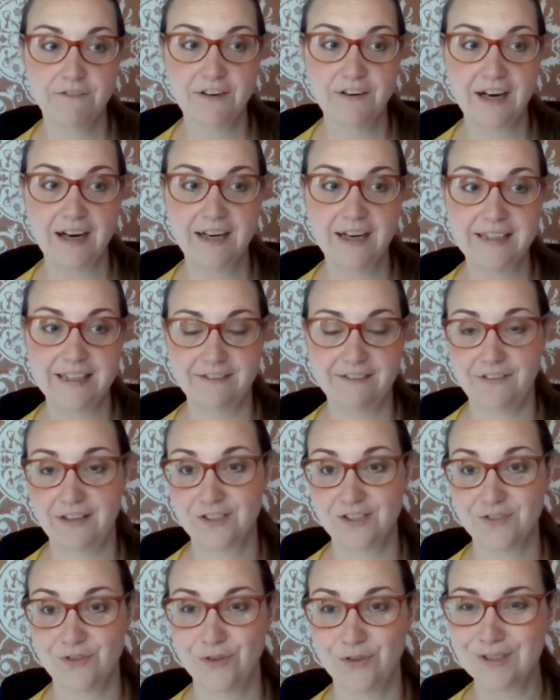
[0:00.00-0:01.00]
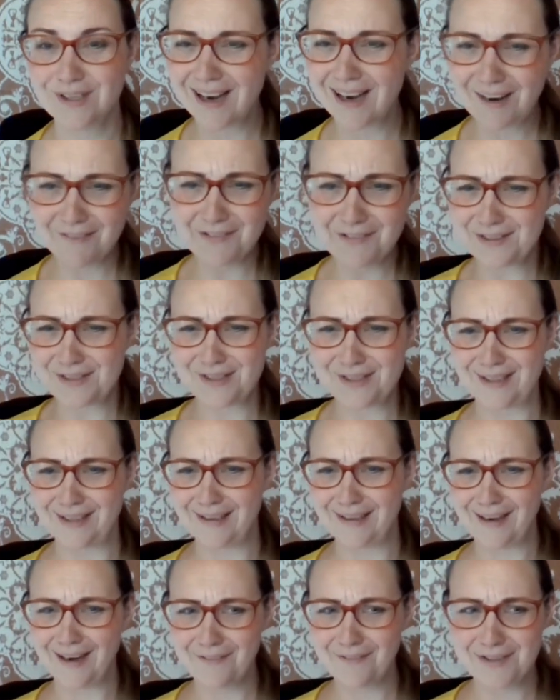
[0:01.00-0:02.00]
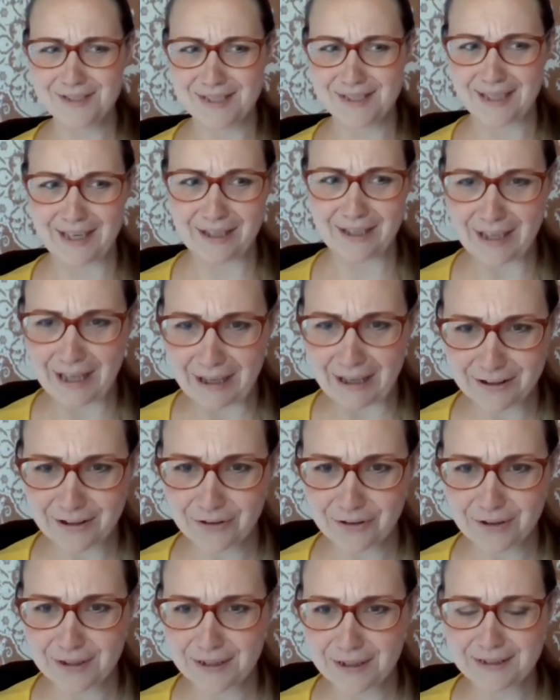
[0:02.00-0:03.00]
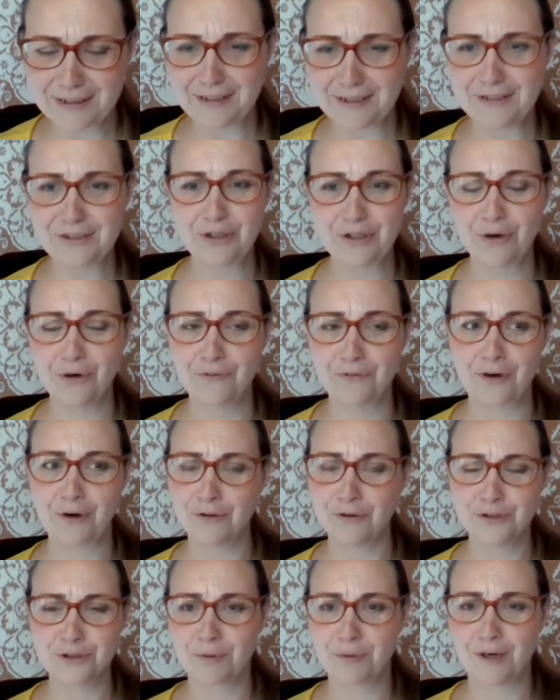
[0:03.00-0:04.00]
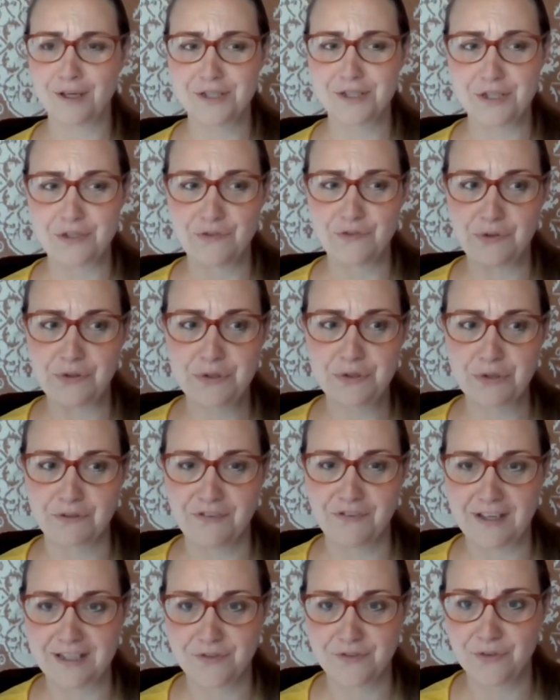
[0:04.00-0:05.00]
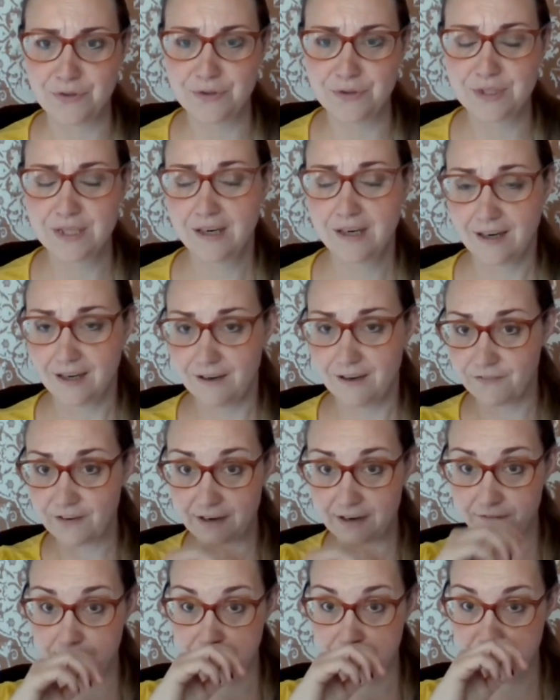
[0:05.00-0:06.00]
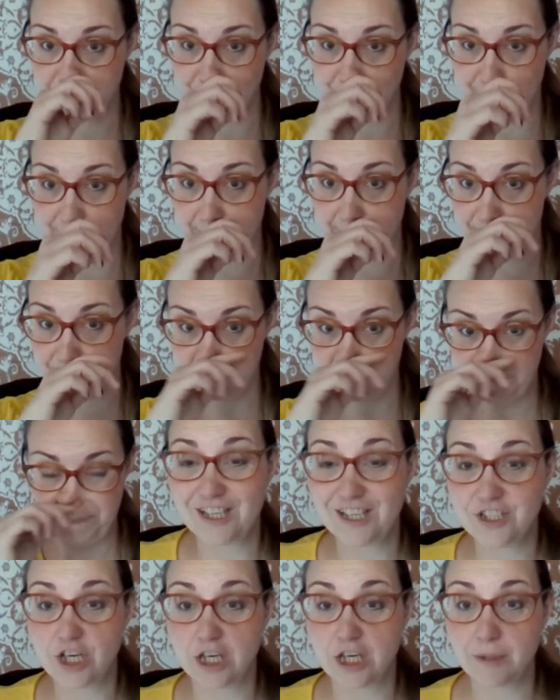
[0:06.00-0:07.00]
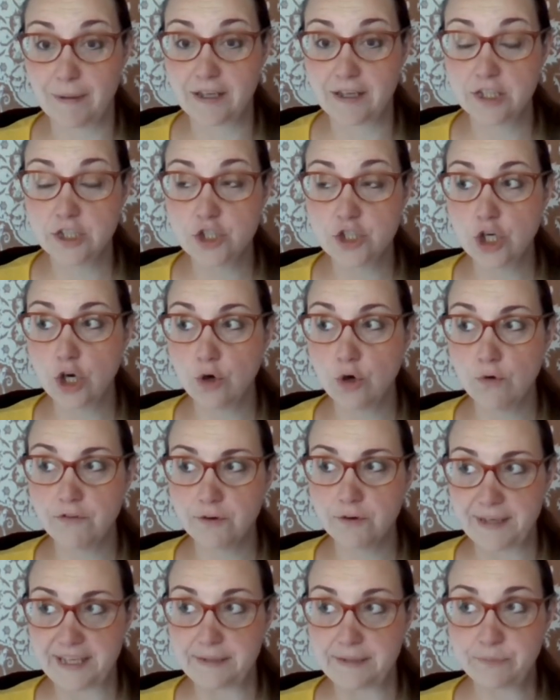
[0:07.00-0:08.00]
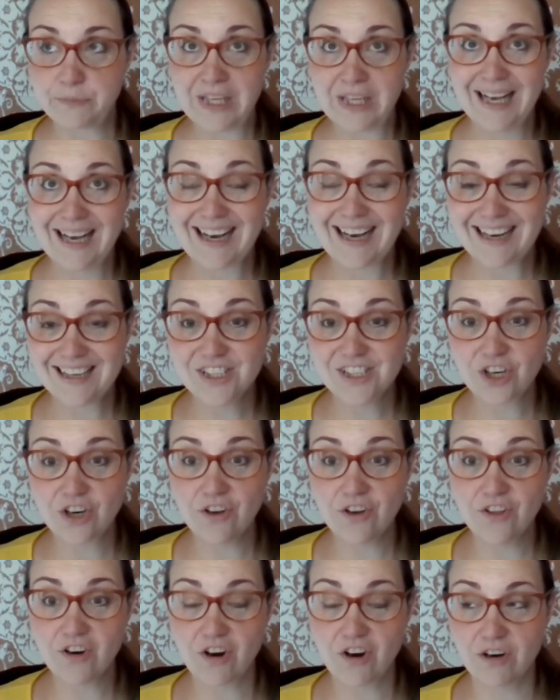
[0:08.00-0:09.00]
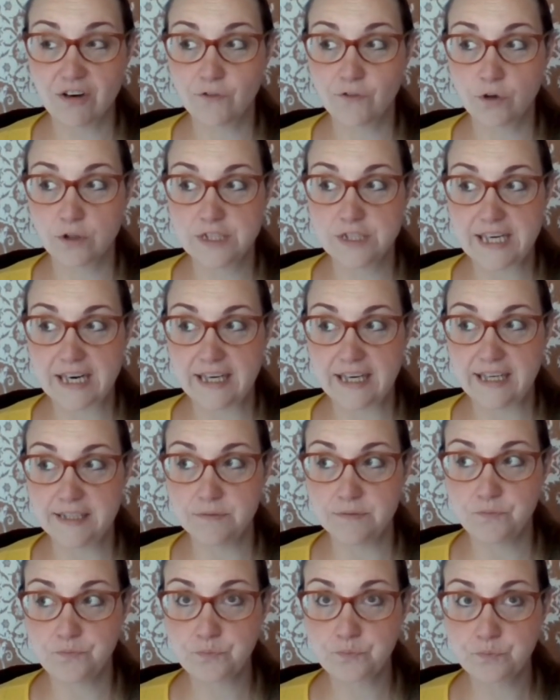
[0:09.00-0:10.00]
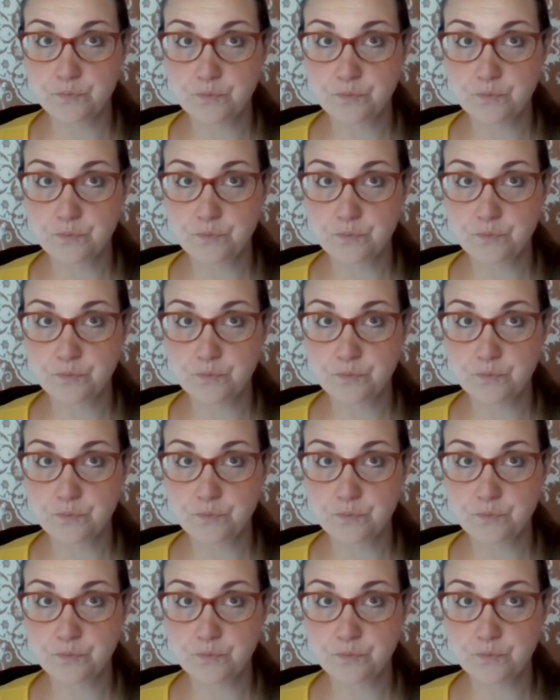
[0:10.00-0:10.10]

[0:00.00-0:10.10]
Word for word: fried and fast foods. Obviously, obviously, I literally didn't need to go over ultra processed foods or fast foods and fried foods, but you got to talk about it. So for me, I started the carnivore diet